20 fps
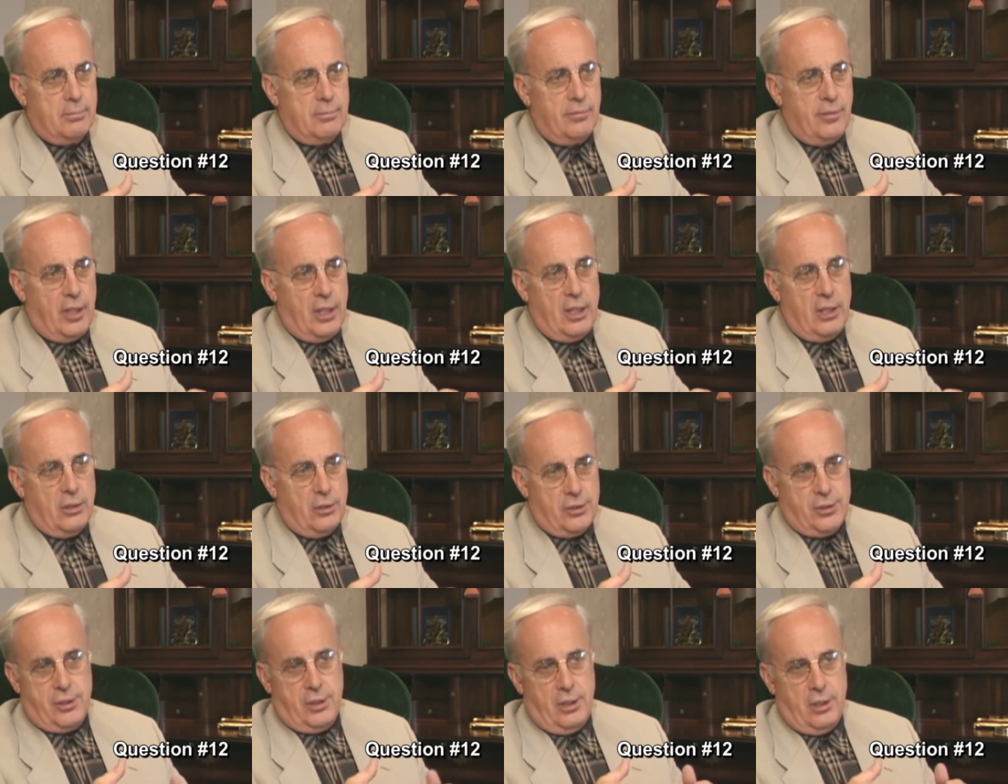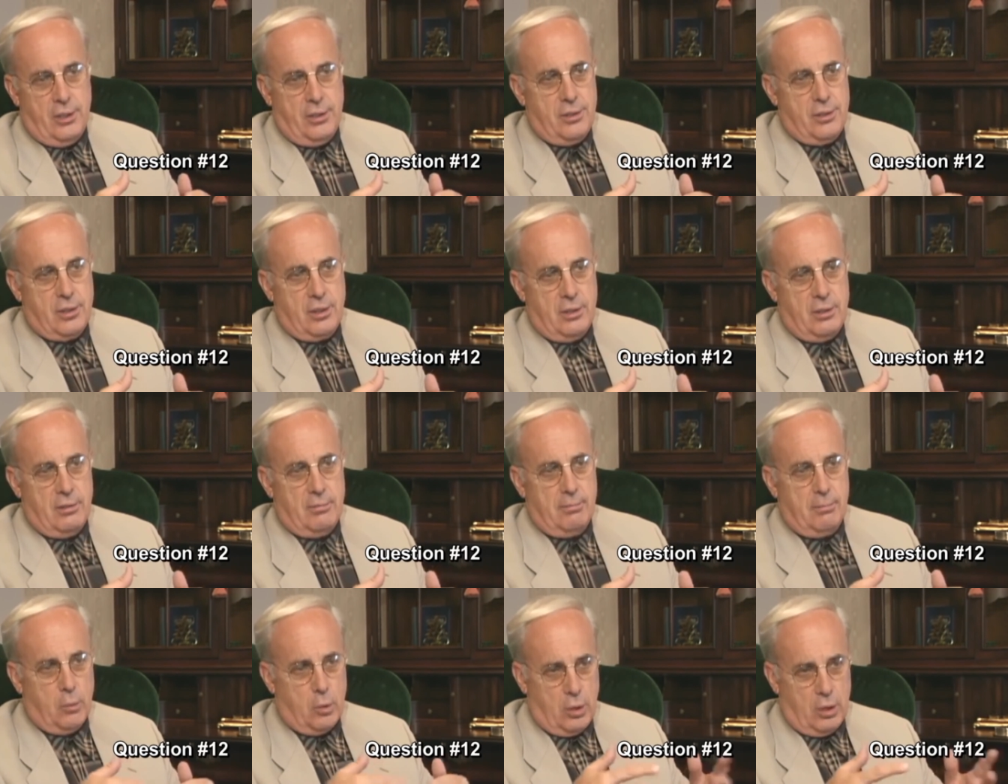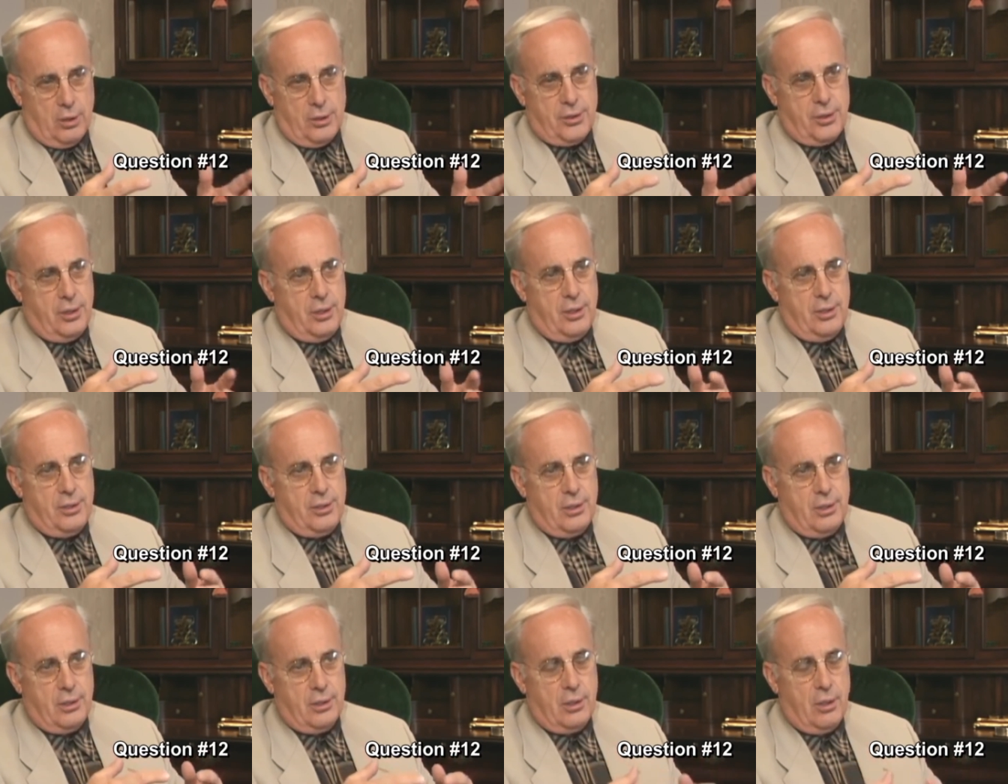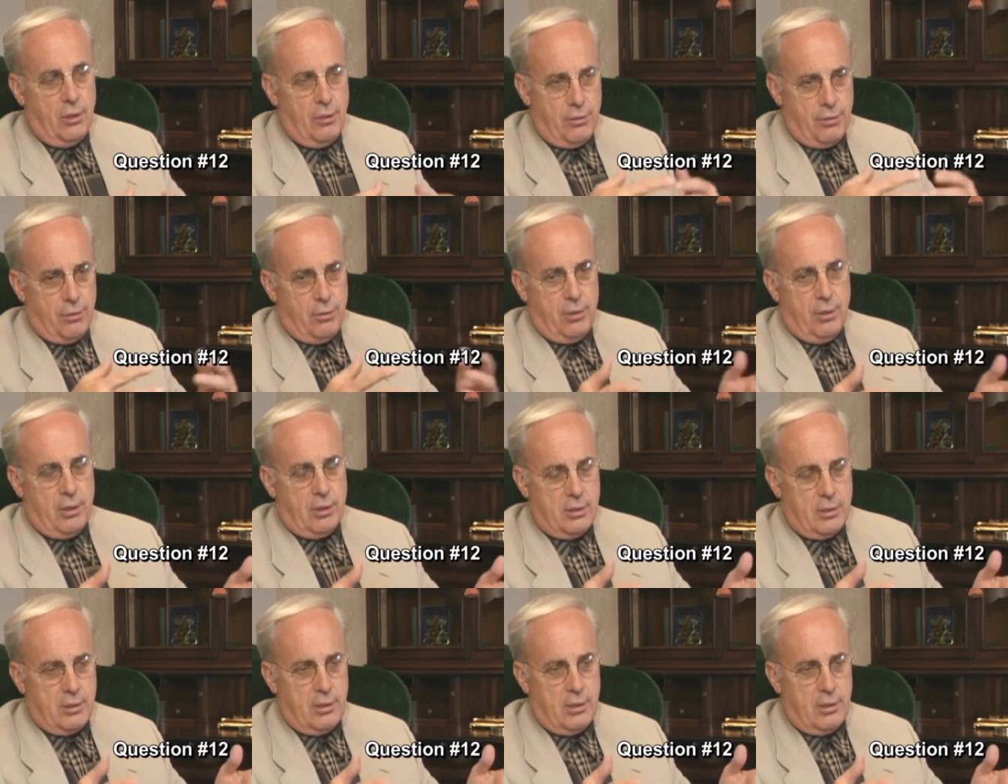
venial sins and mortal sins and go through the